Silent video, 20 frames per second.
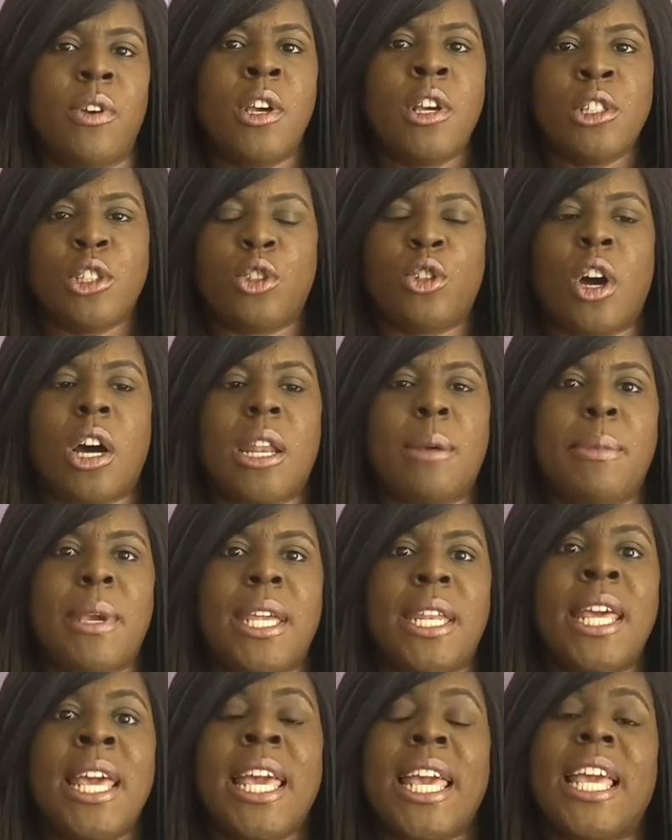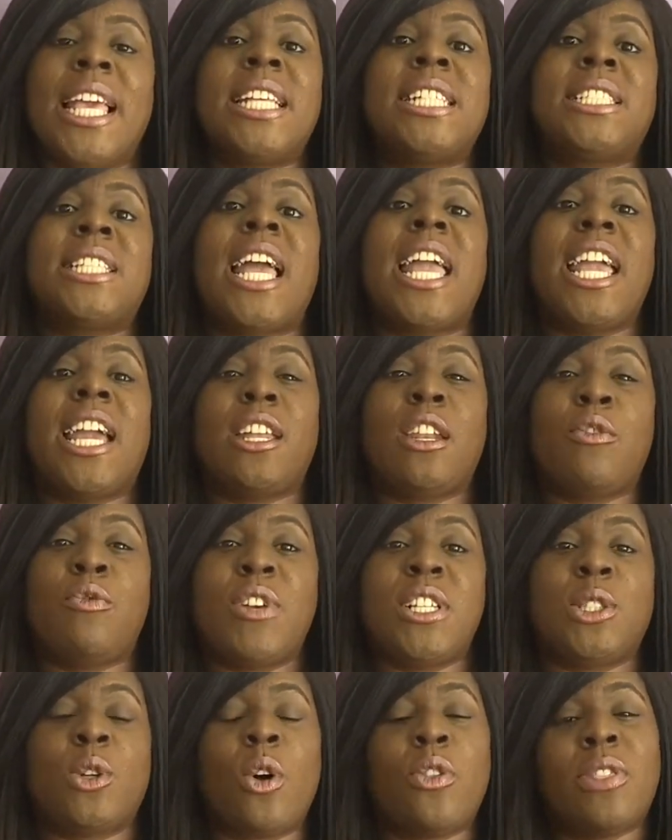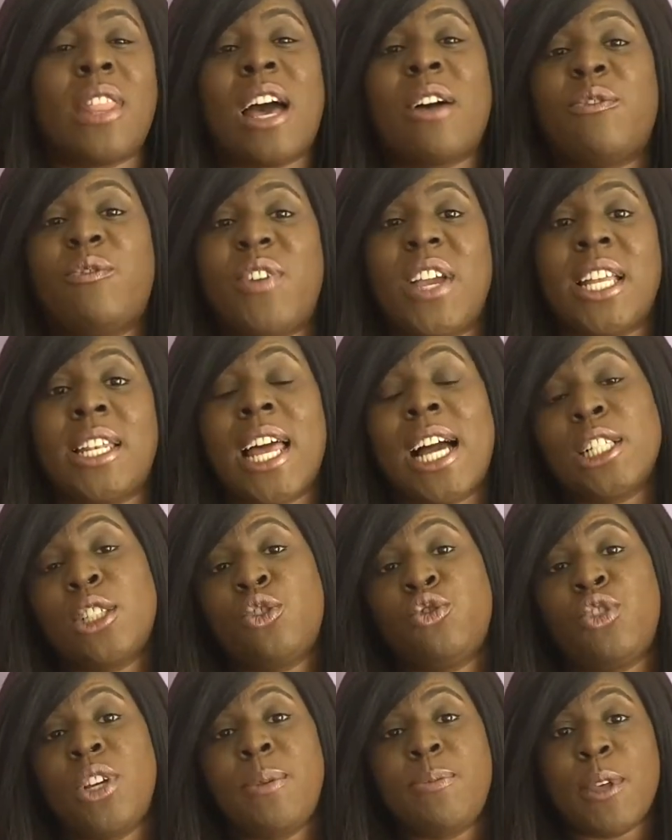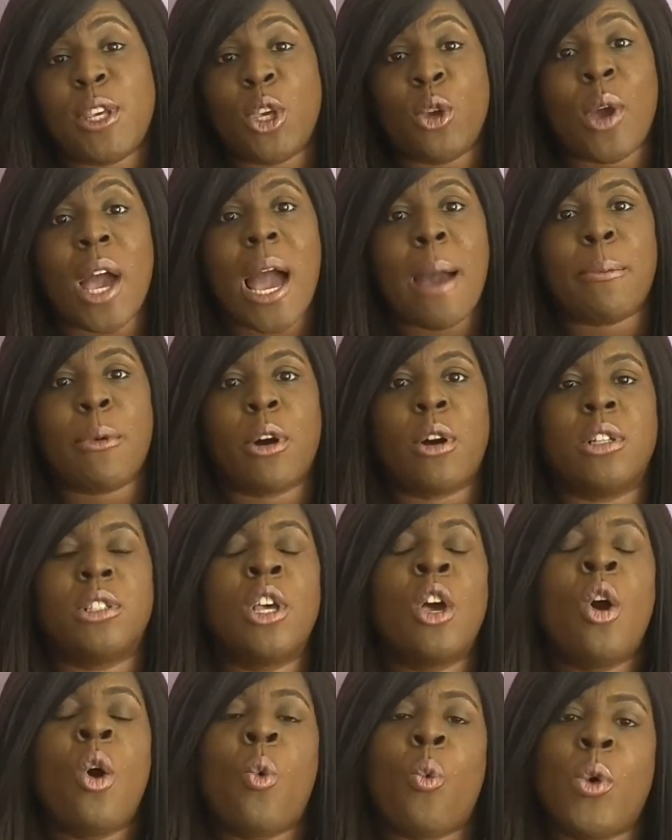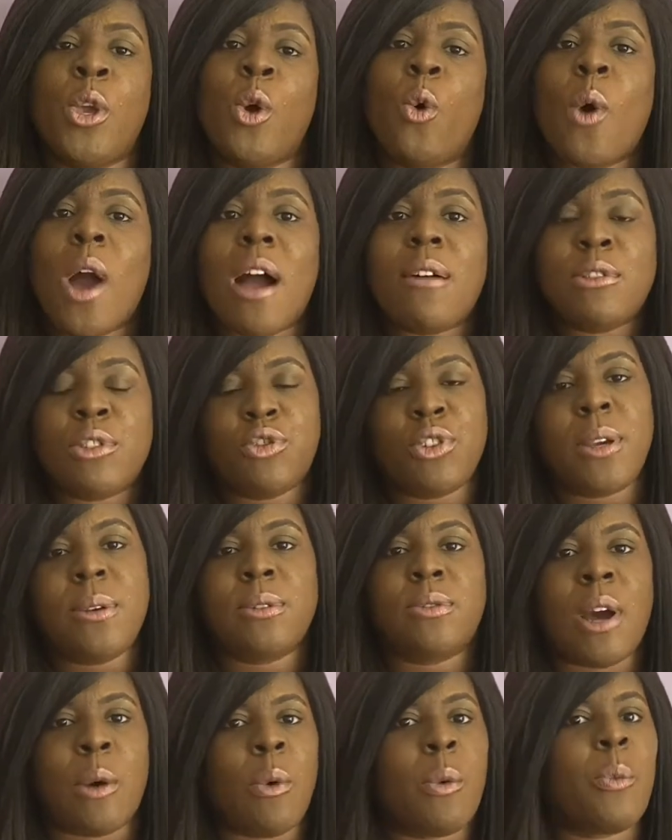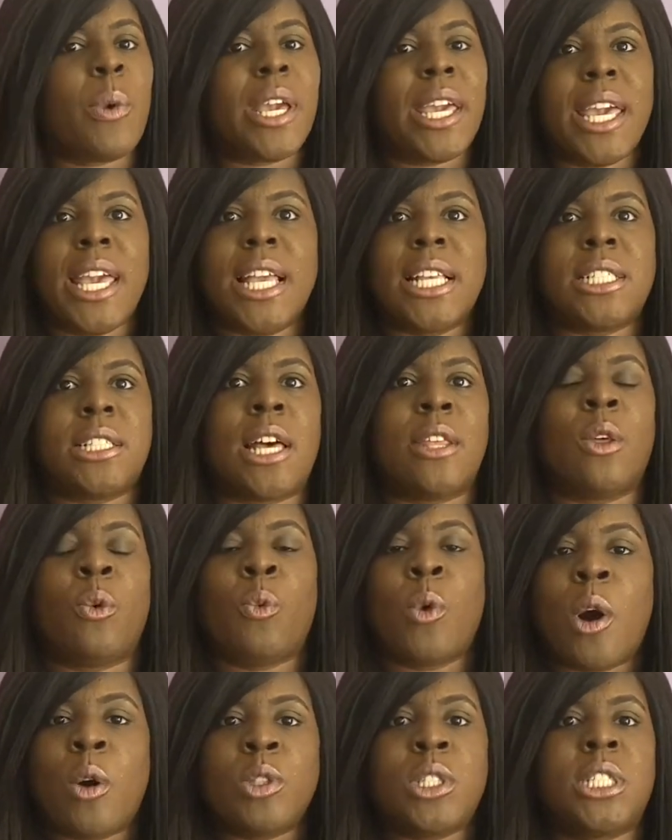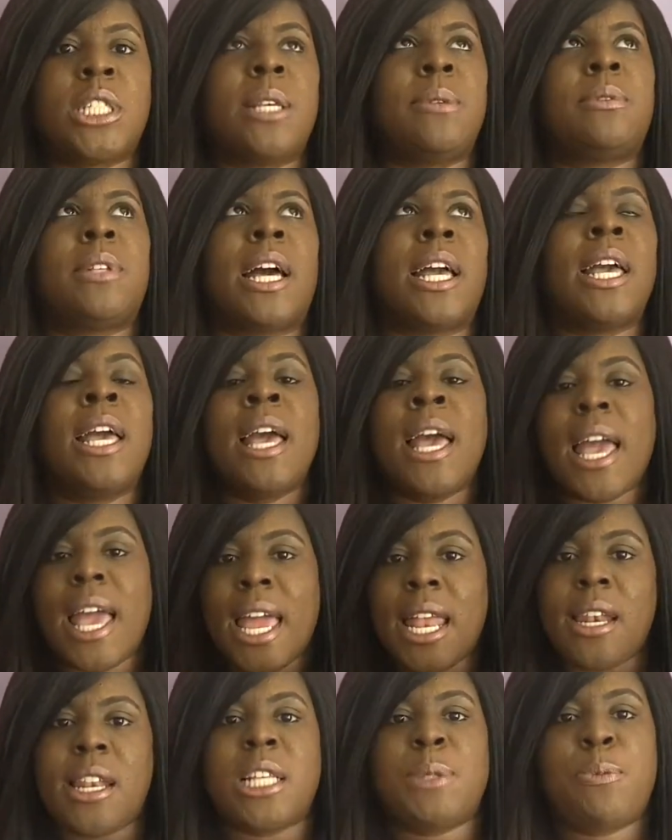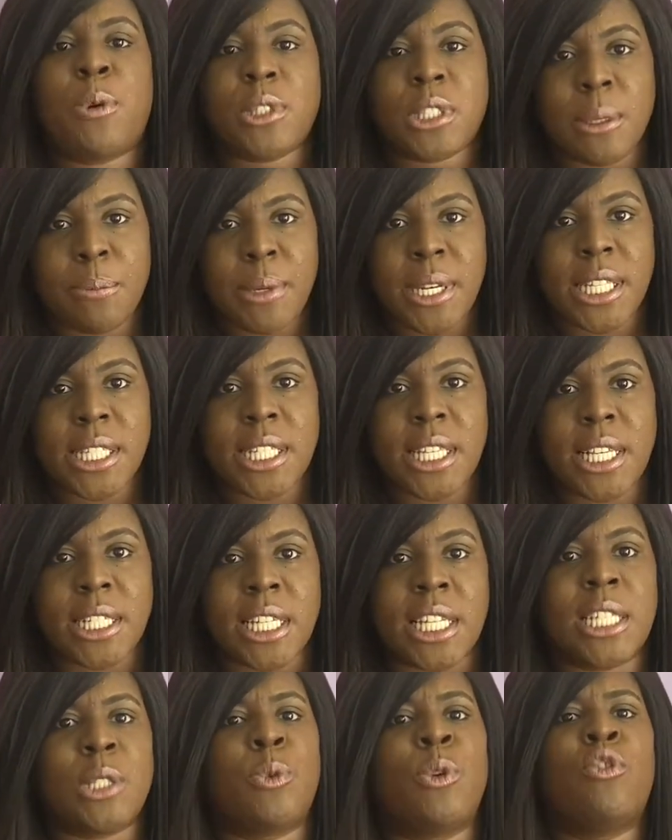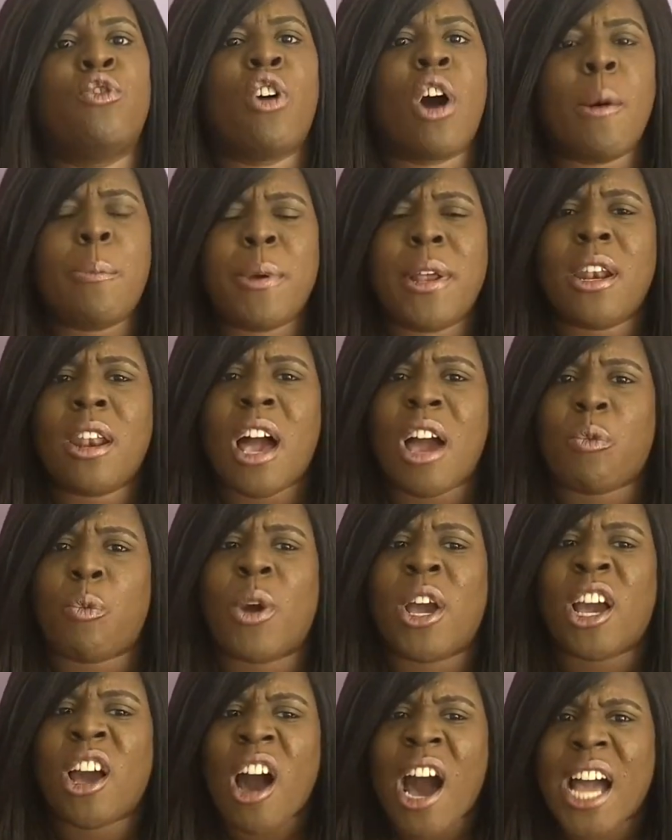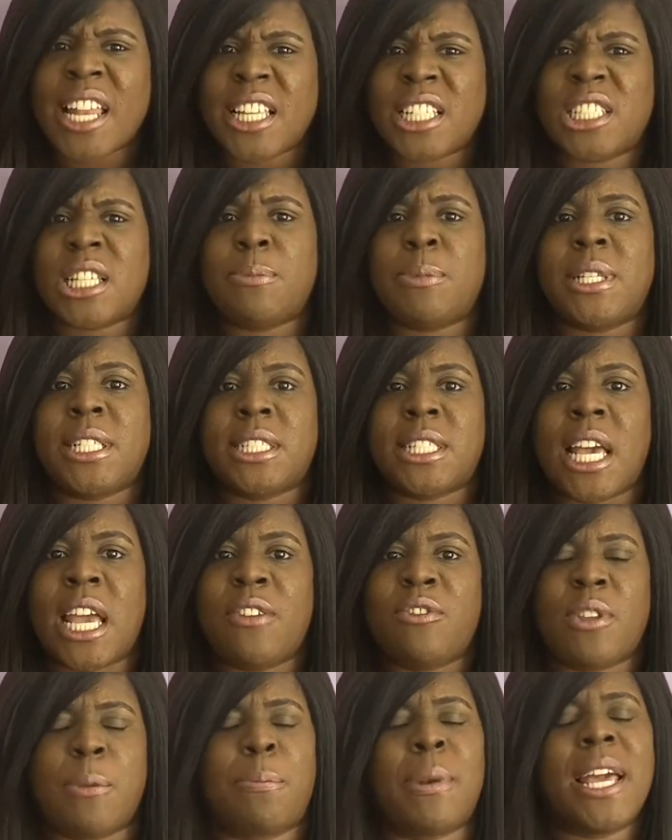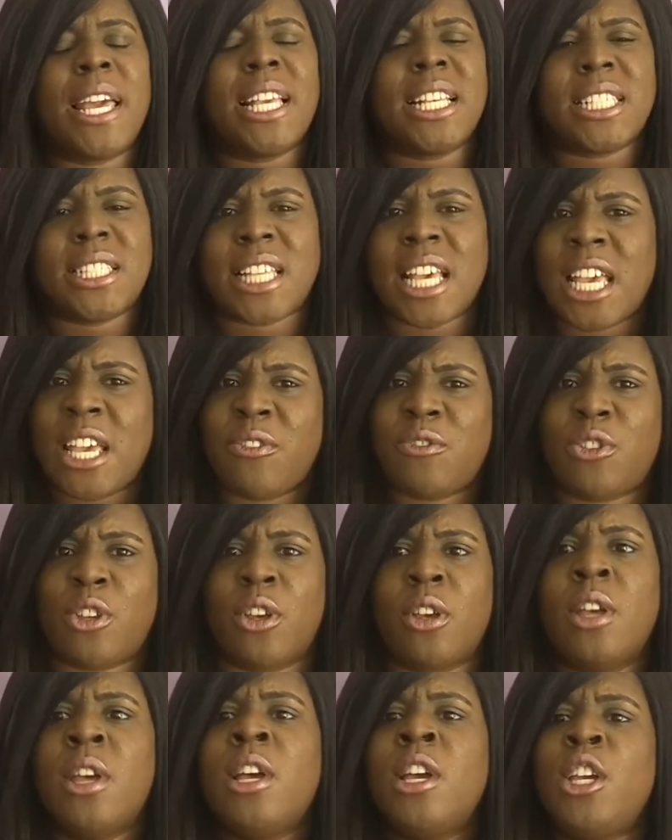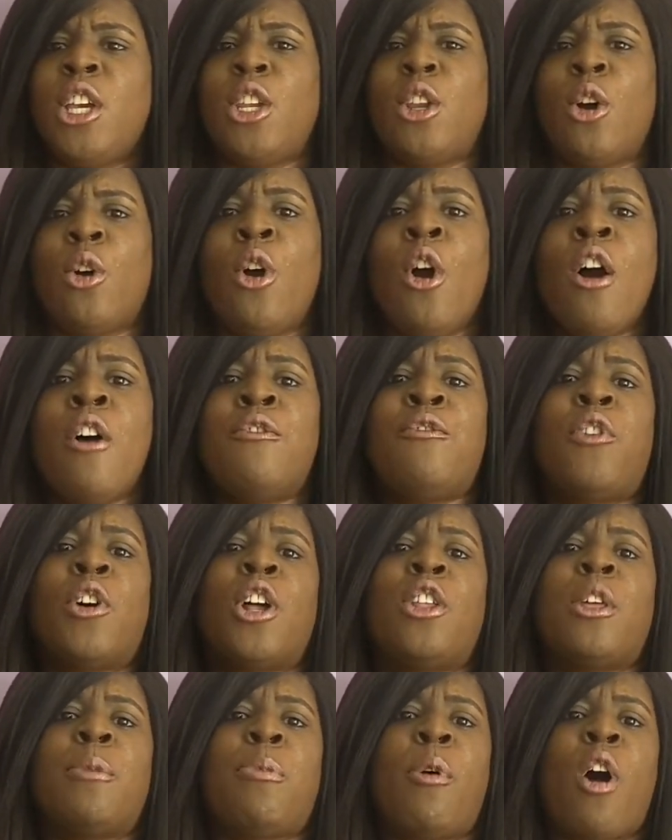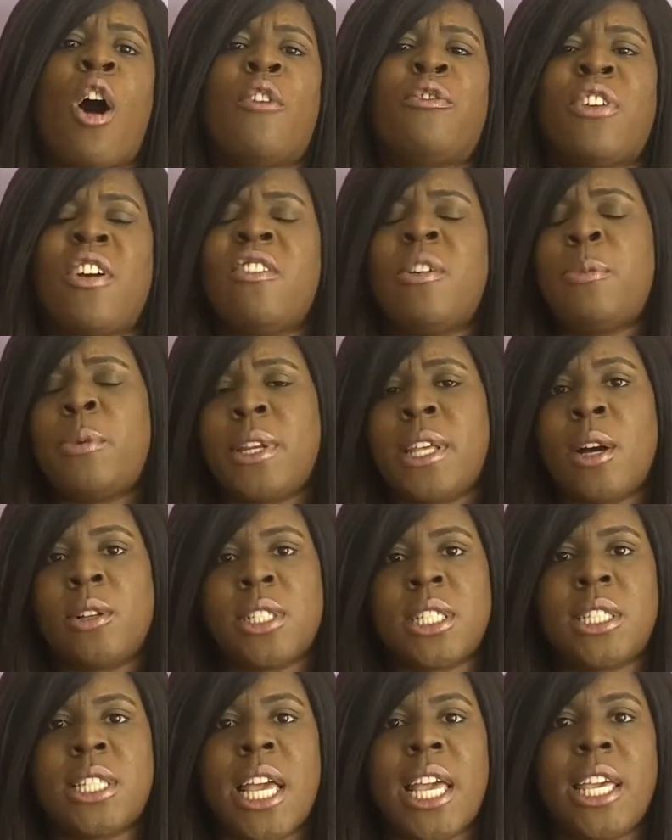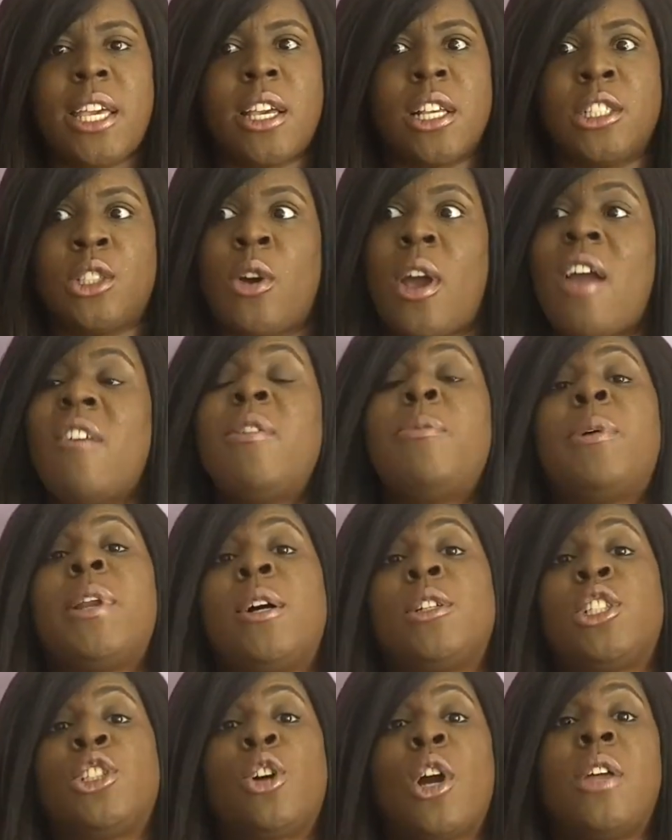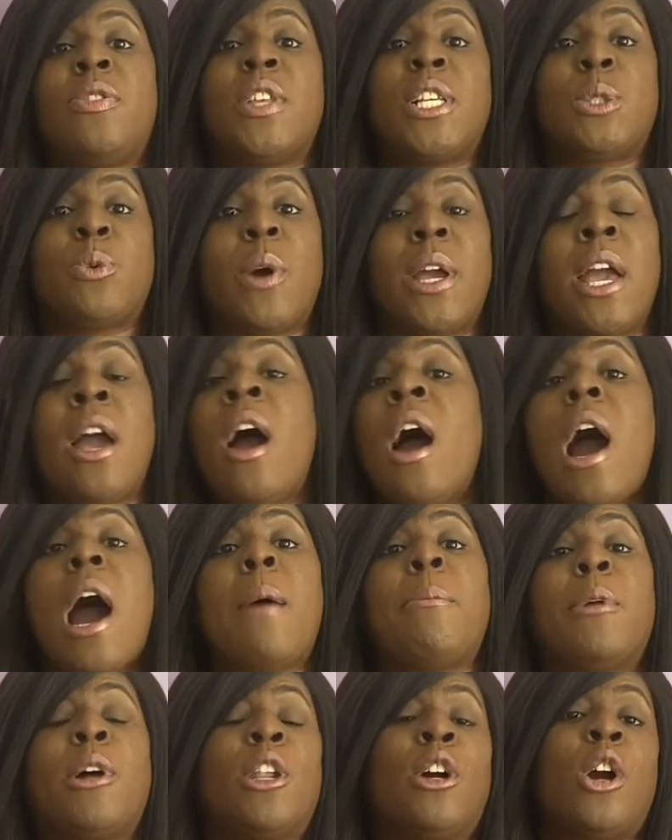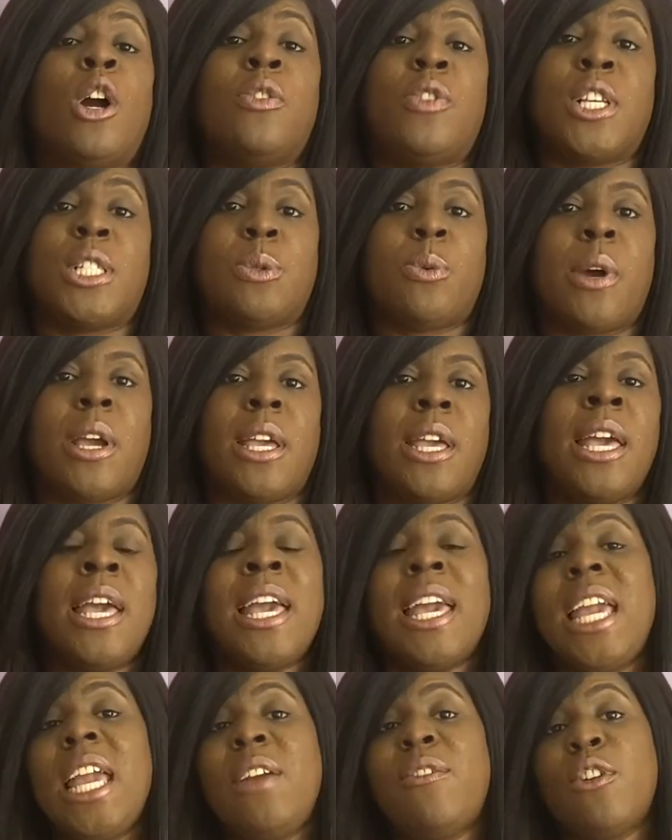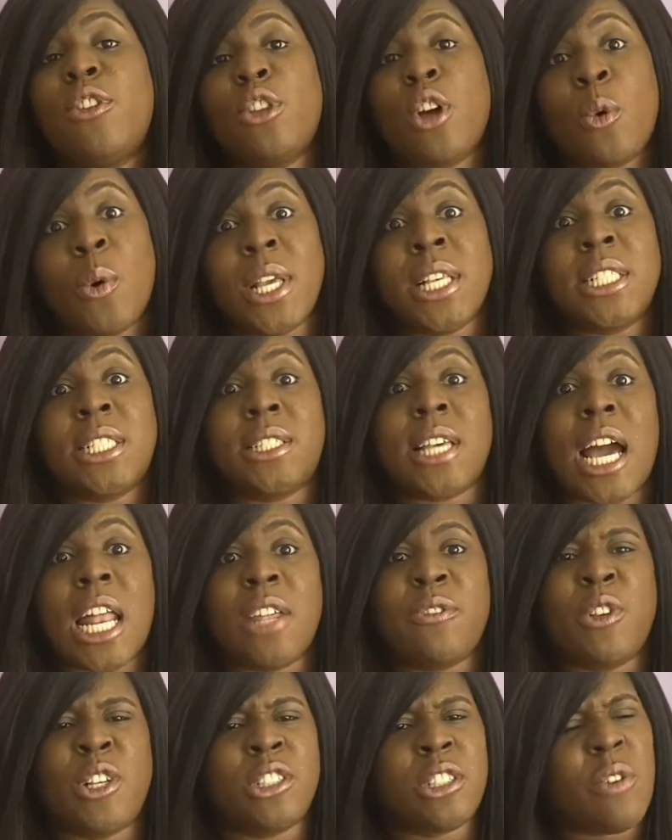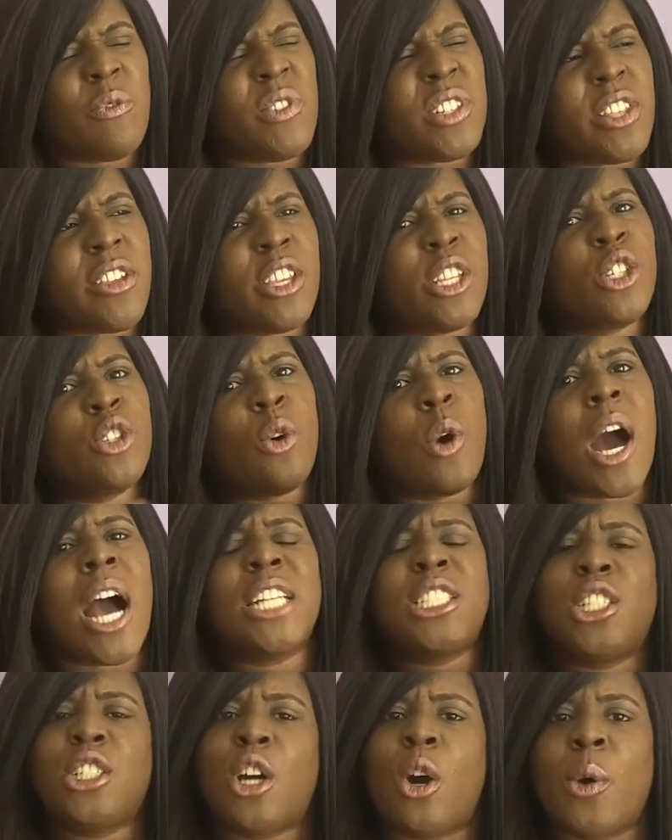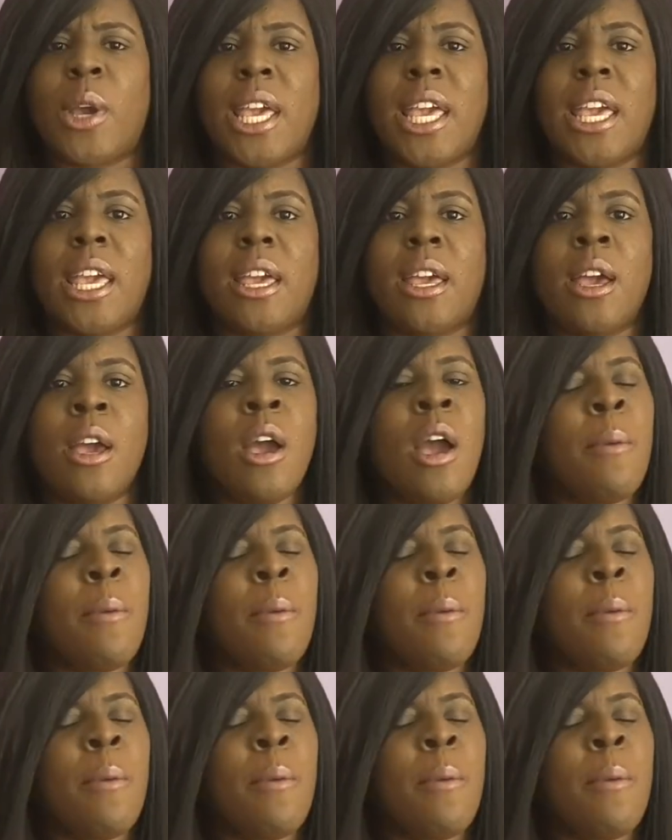Do you know what I mean? Is taking a risk on that thing, that dream that you have, because we all have dreams. Like when we're kids, like the world seems like endless possibilities. And as we grow up in life, we're guided to be safe, to play it safe, to, you know, follow the path that everybody else is taking. So everybody else is going this way, I'm going to go this way. Even though inside of you, something's saying, no, I should go here.